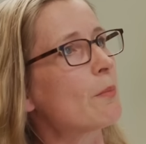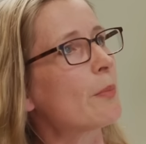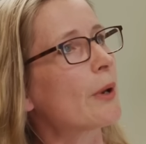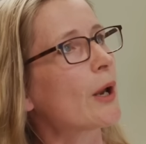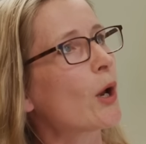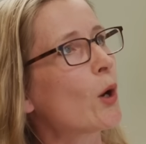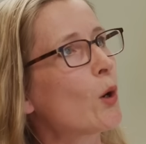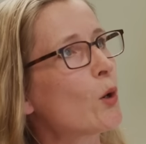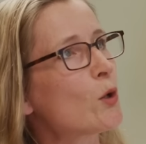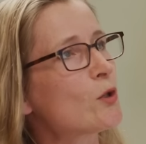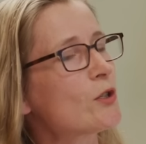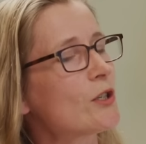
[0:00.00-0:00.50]

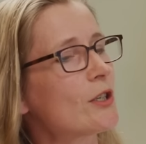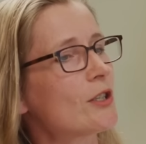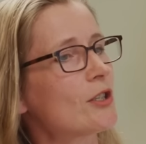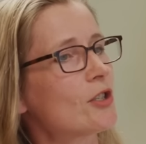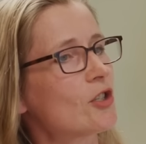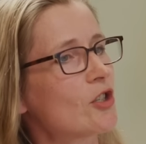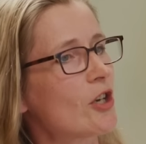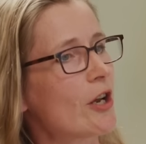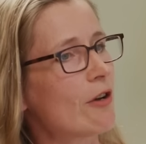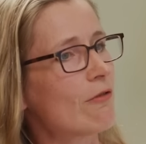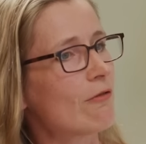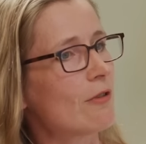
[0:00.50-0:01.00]
because it's
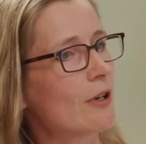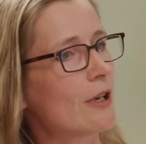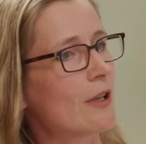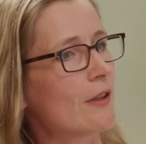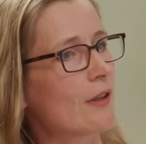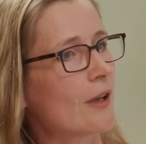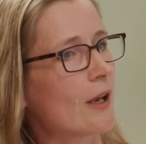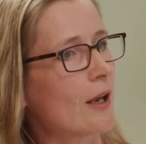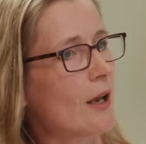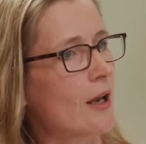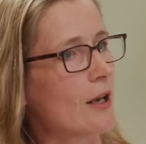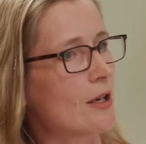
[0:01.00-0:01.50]
generally
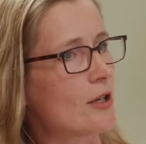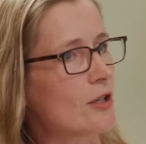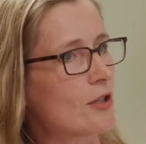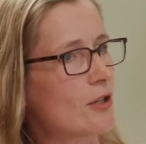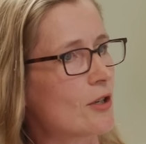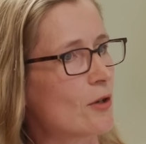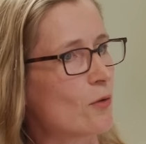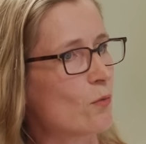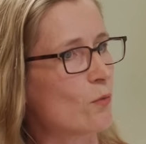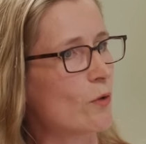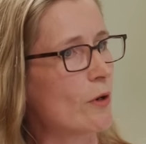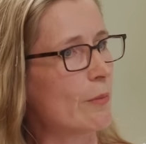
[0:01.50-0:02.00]
the
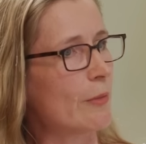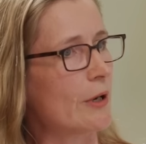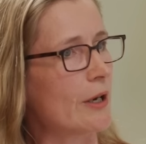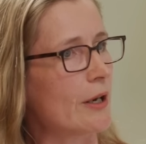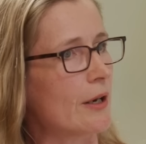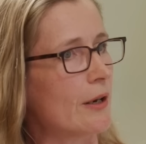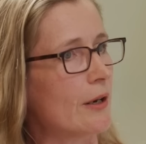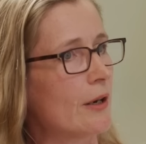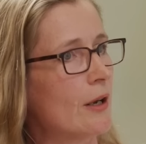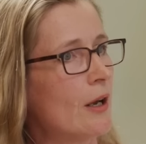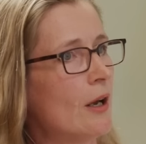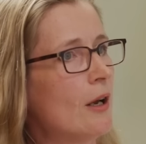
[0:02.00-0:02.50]
case that
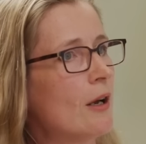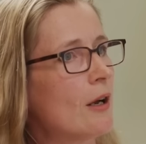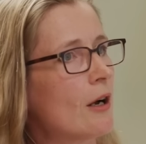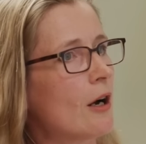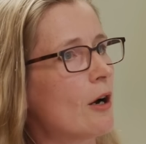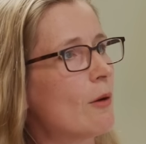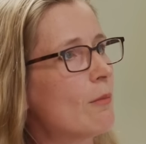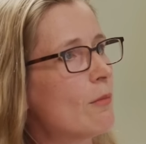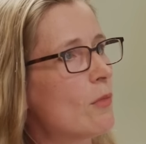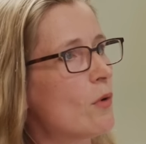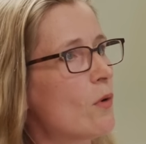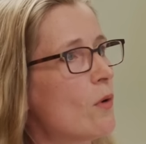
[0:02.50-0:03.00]
women
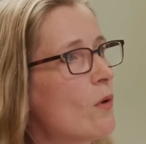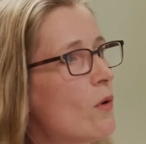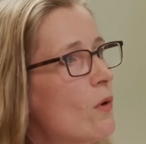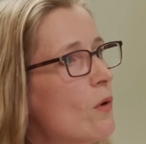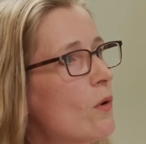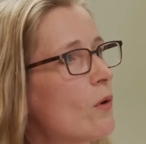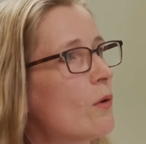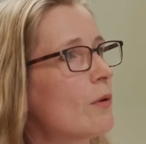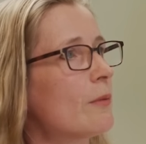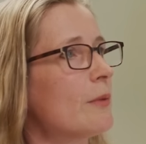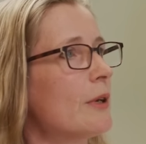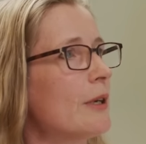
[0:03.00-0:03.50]
are
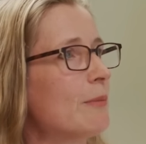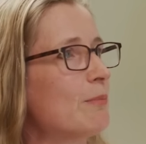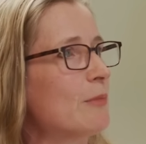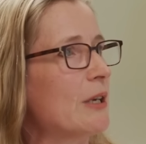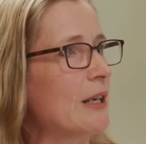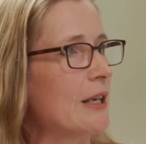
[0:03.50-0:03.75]
more it,